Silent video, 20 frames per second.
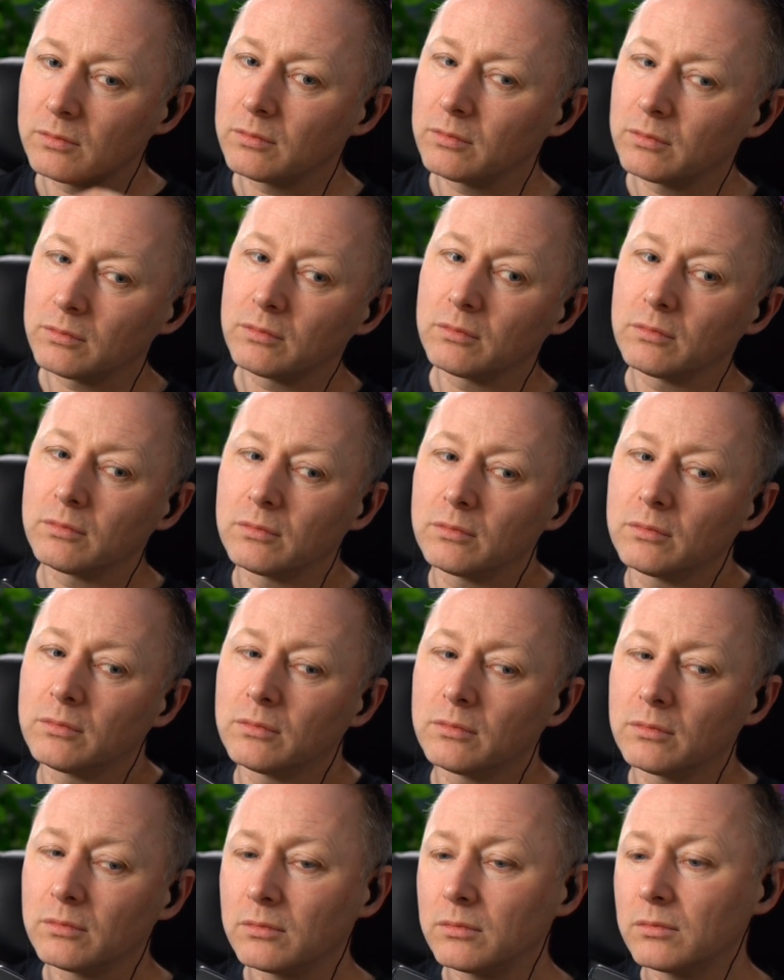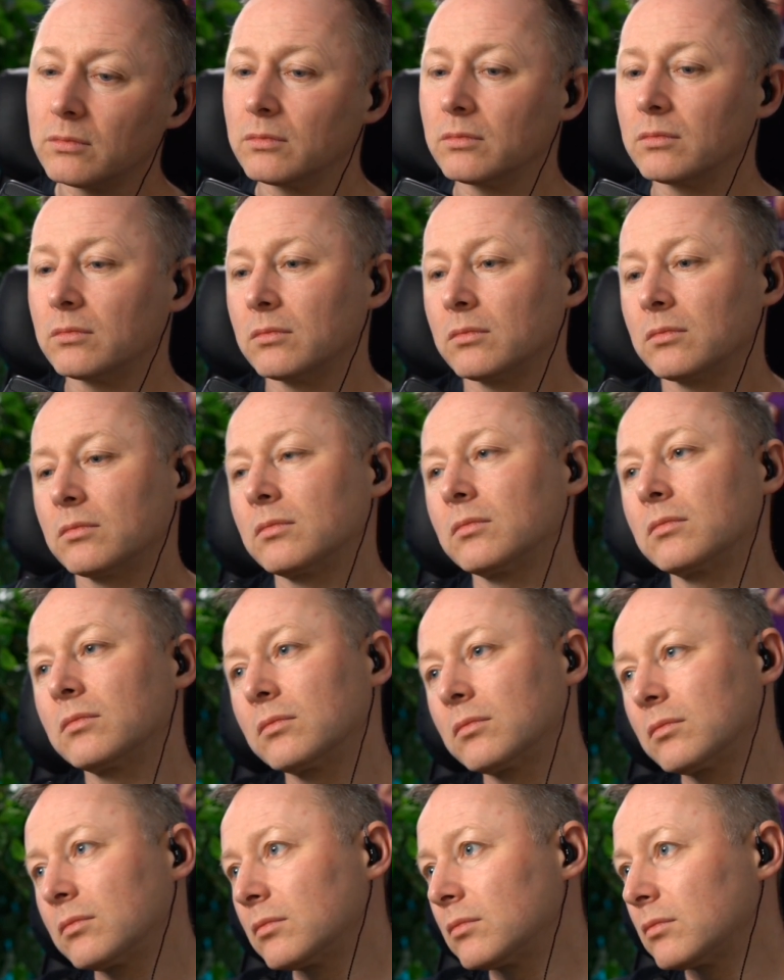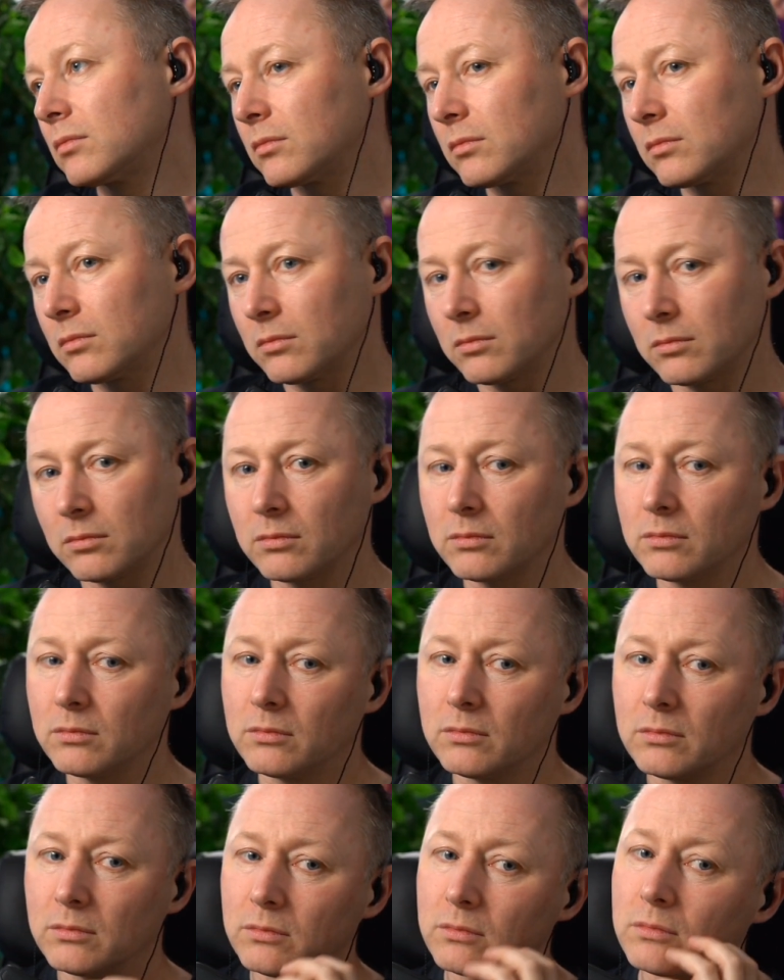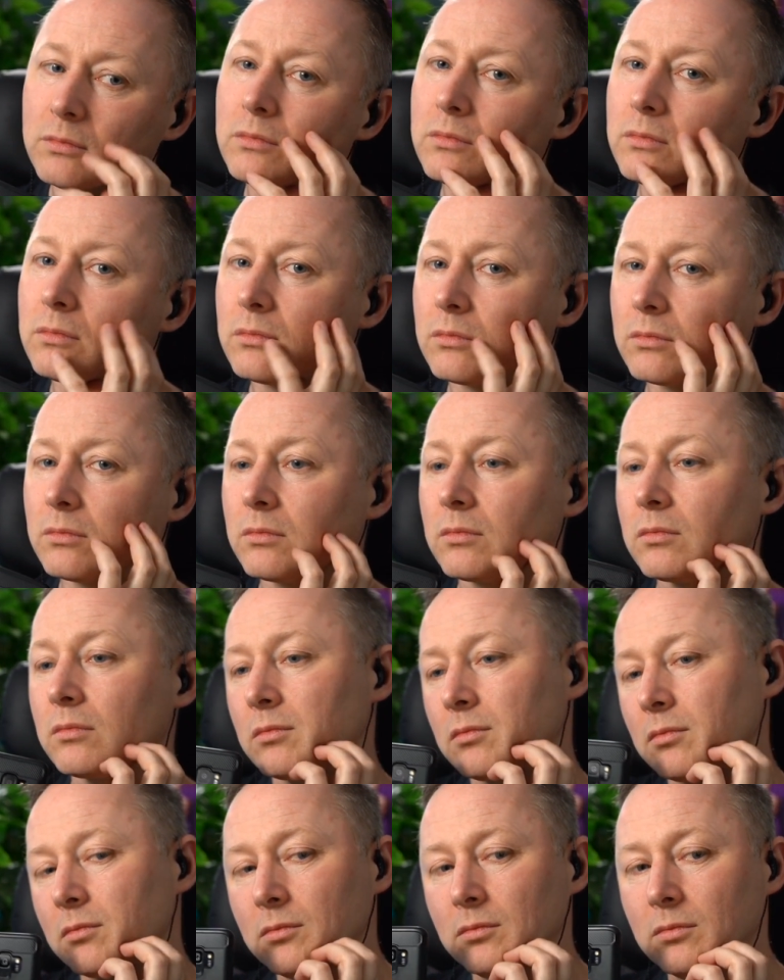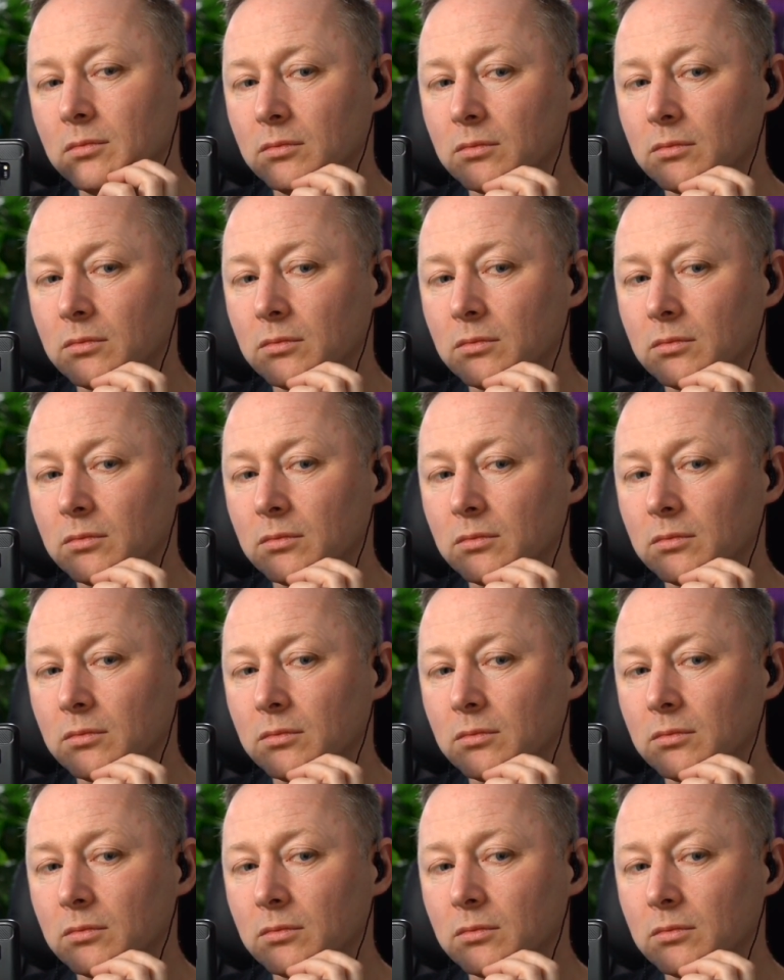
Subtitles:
(no one is talking)